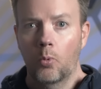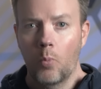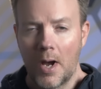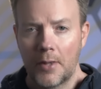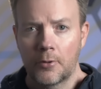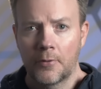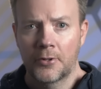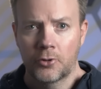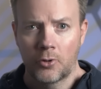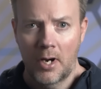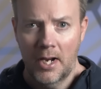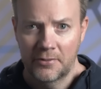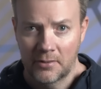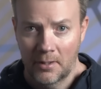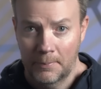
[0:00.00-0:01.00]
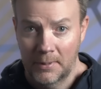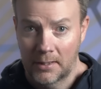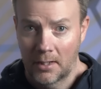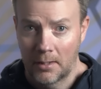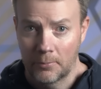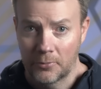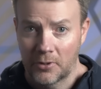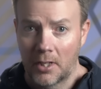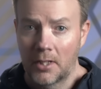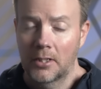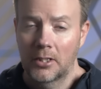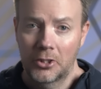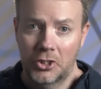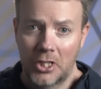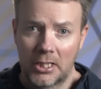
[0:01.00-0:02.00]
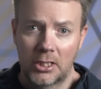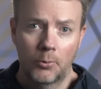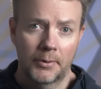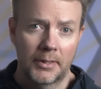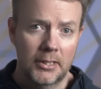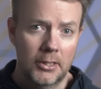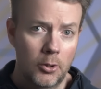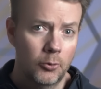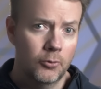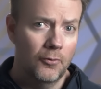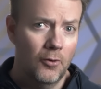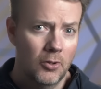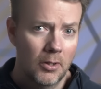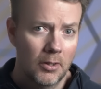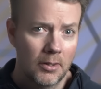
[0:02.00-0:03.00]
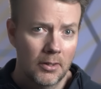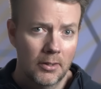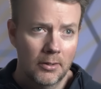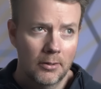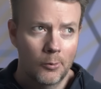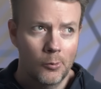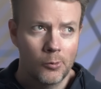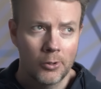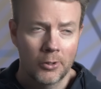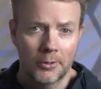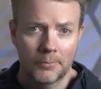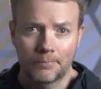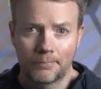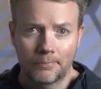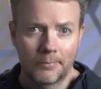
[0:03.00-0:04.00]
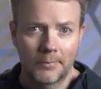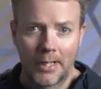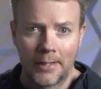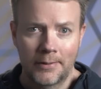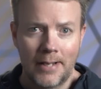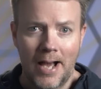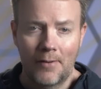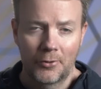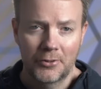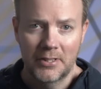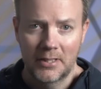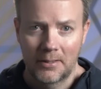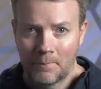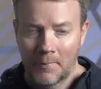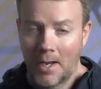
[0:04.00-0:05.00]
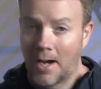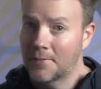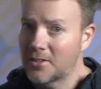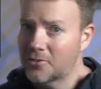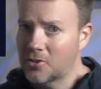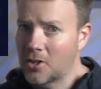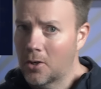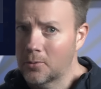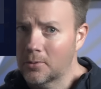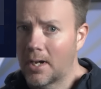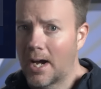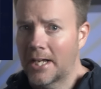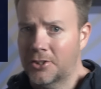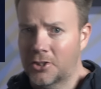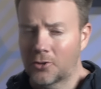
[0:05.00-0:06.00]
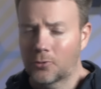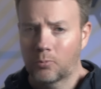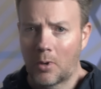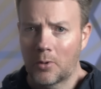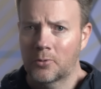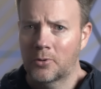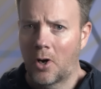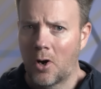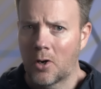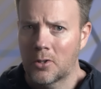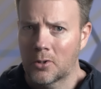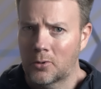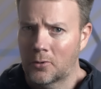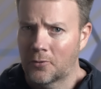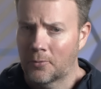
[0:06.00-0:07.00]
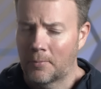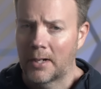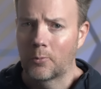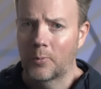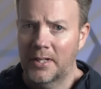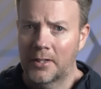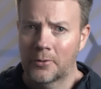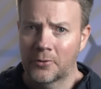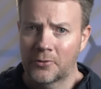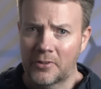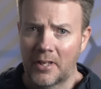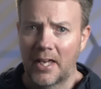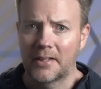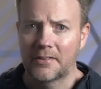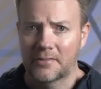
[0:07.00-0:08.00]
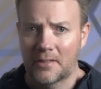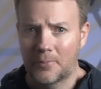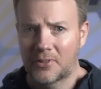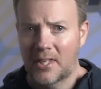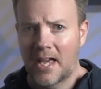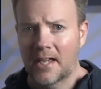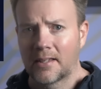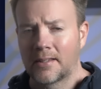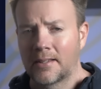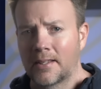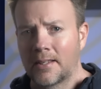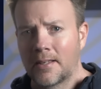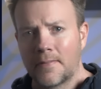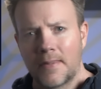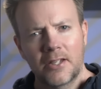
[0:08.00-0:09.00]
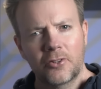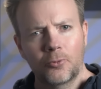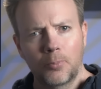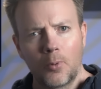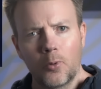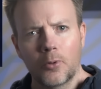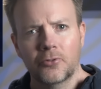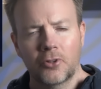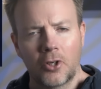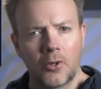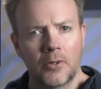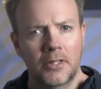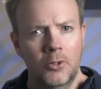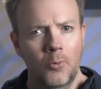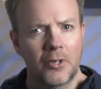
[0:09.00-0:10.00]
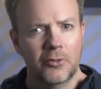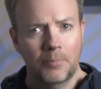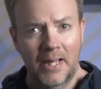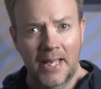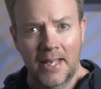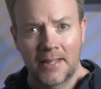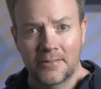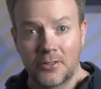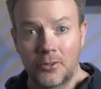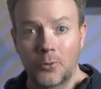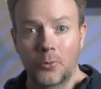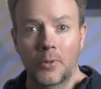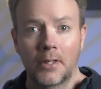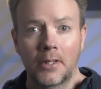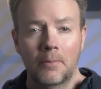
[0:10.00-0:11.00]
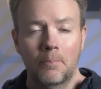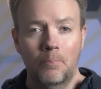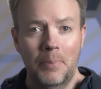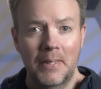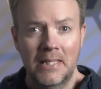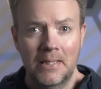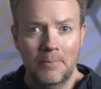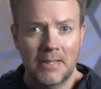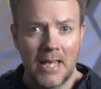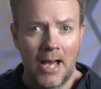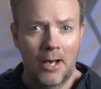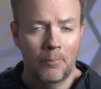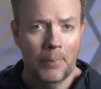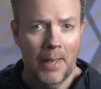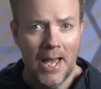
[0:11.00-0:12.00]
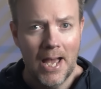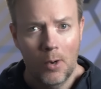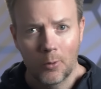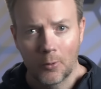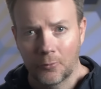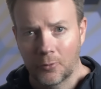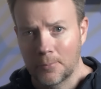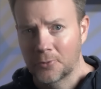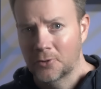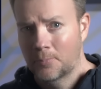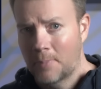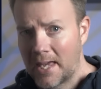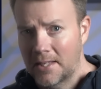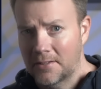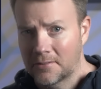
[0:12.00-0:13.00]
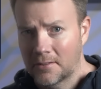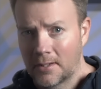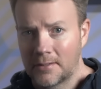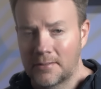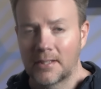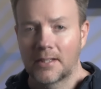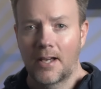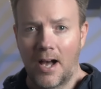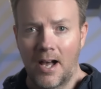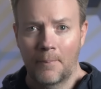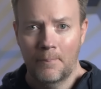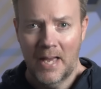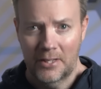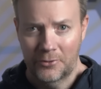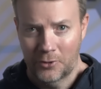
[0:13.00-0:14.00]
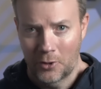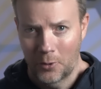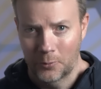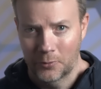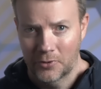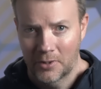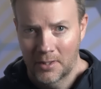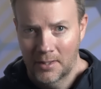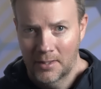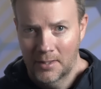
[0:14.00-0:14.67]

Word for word: whether the Tryzub becomes genuinely useful or a novelty. On this note, I just wrote an article for my readers at Substack that explores current US plans to beam down power from space to combat zones.